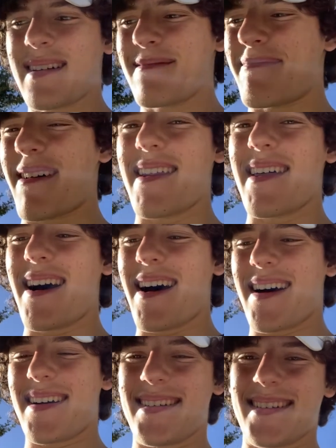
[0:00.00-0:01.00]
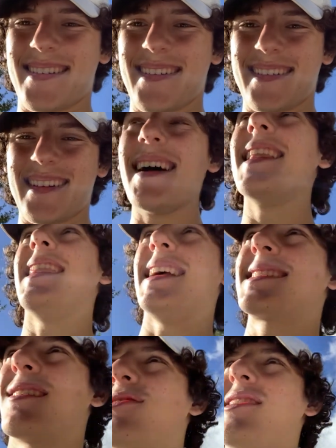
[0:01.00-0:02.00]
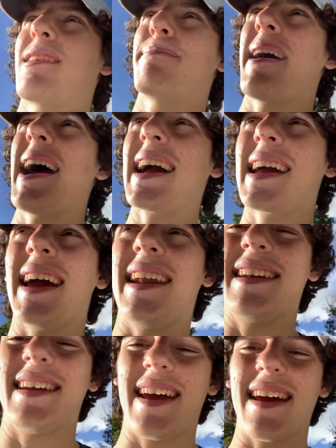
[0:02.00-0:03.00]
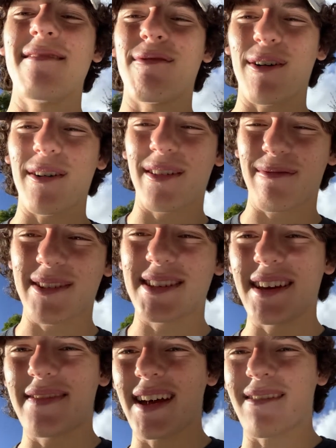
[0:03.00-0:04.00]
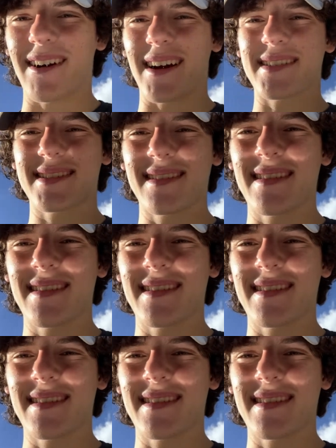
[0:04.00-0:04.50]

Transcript: But let's go check back and we'll see if that works.